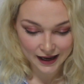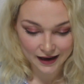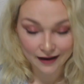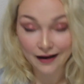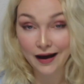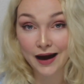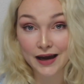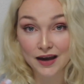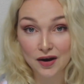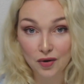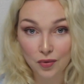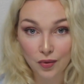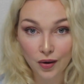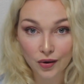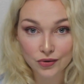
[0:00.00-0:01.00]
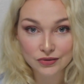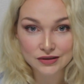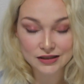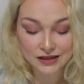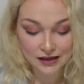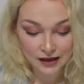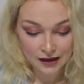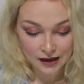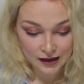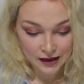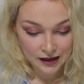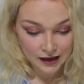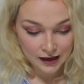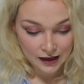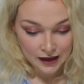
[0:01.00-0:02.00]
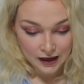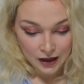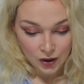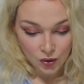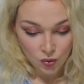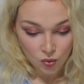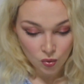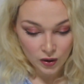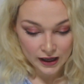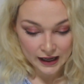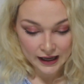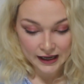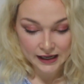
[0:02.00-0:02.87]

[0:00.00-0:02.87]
and I quote, "Where